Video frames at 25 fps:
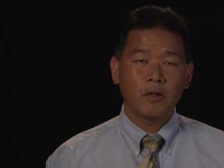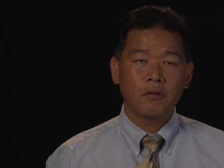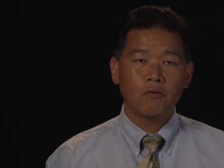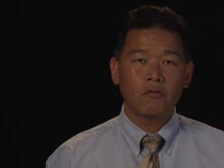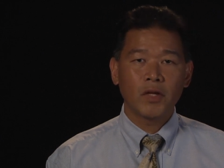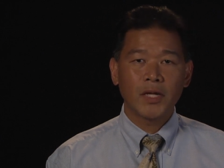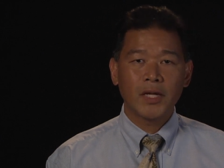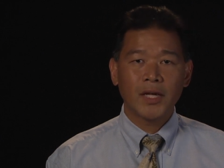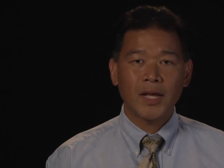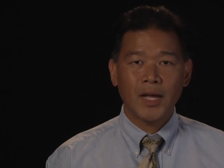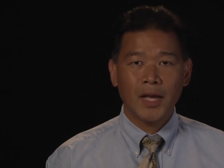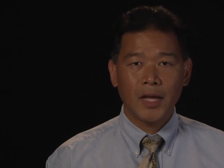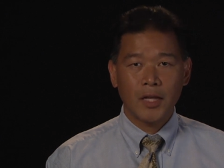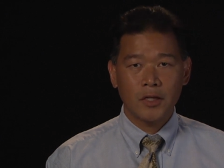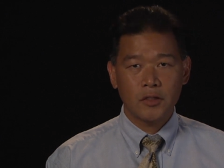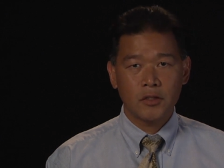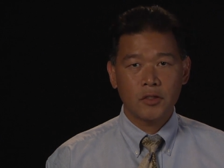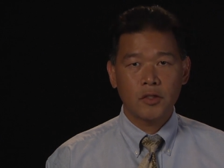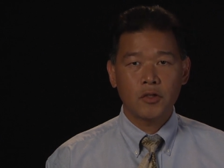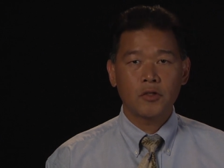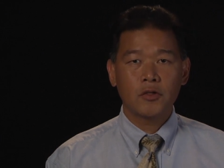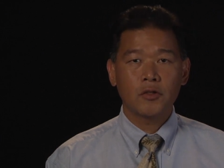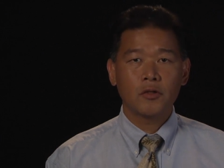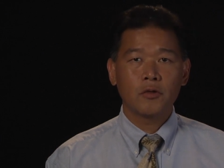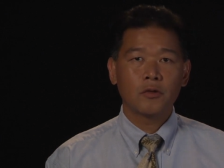
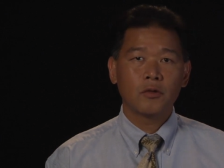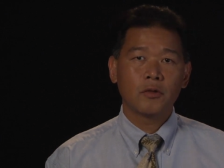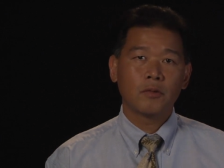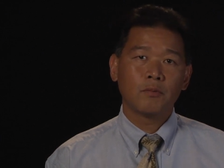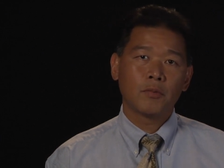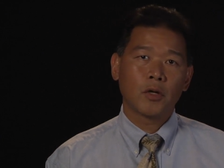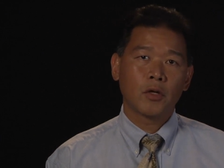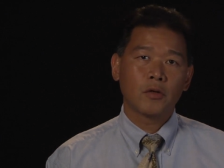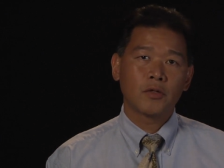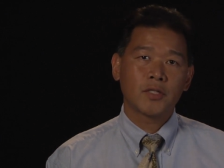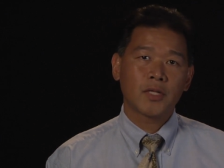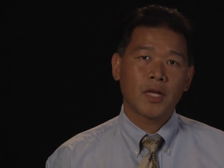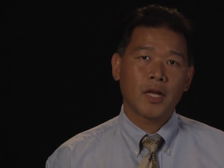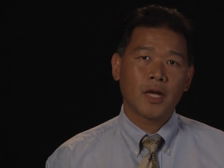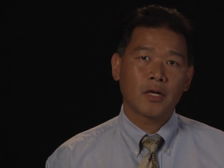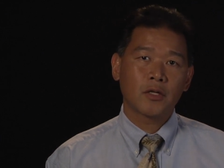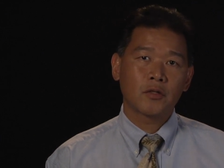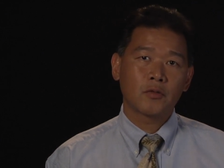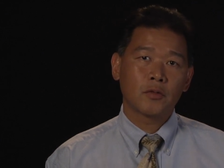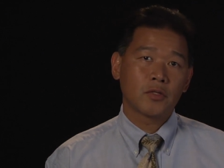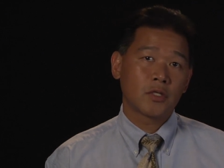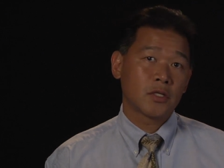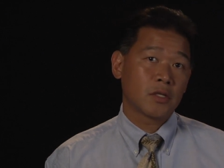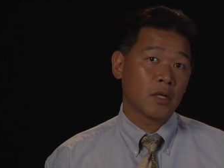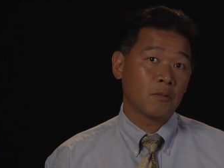reconstitute
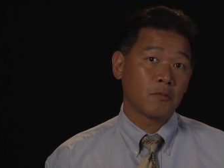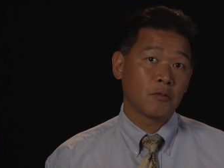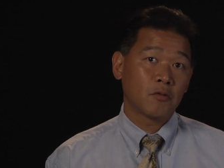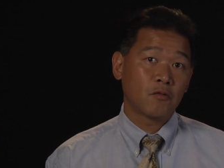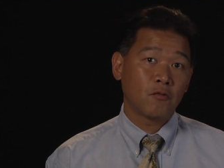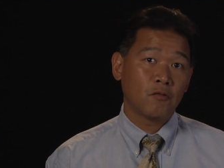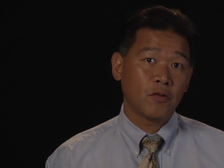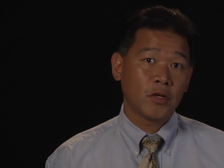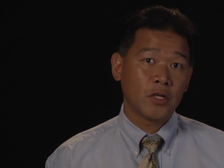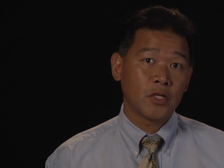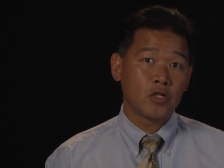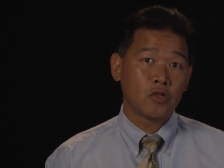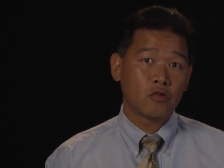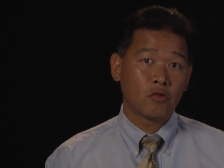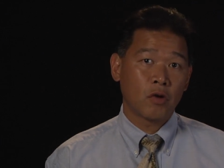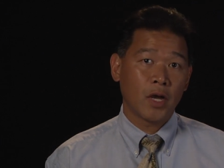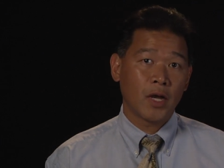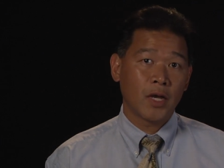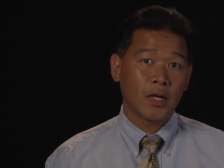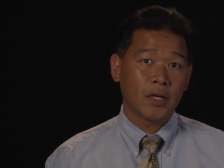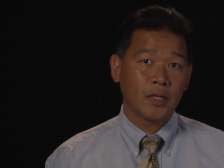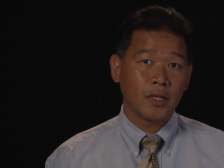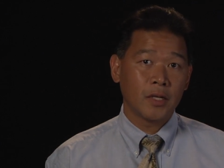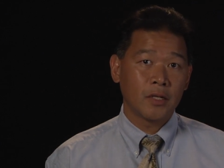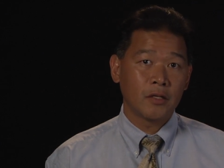Botox, which comes freeze
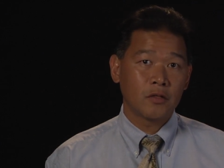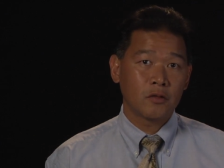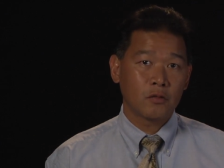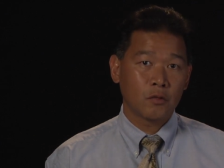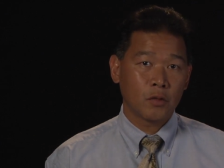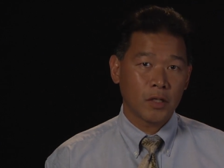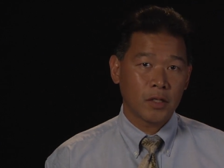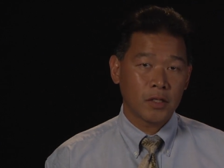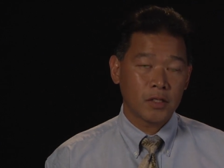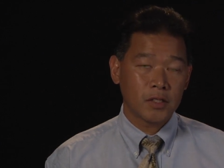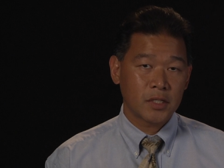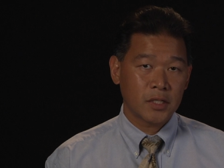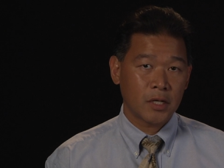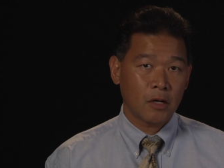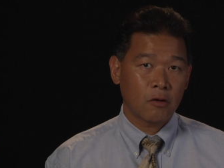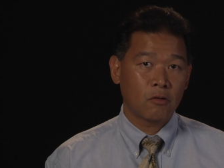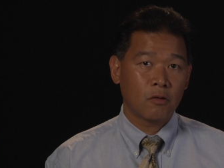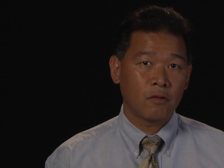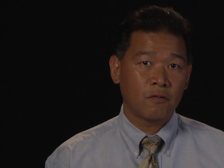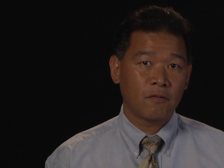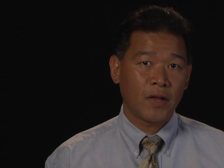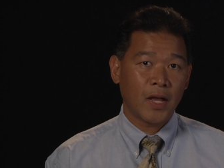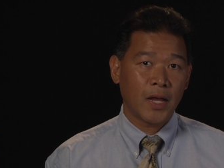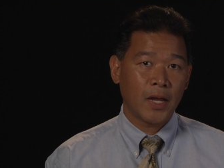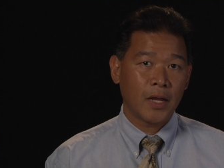dried into a
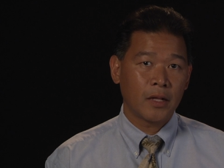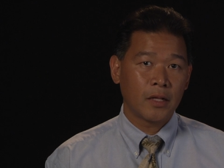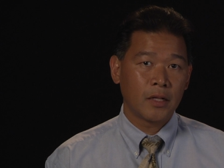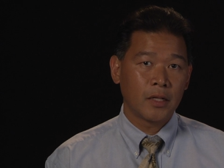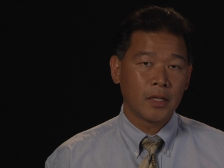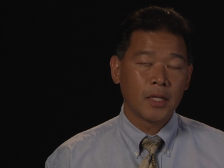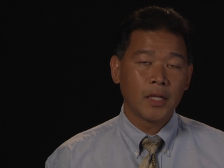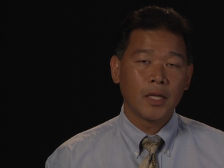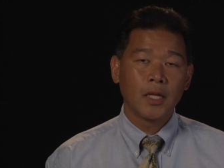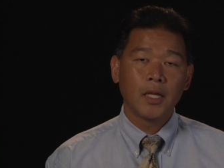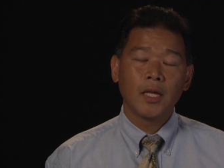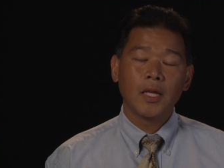sterile vial,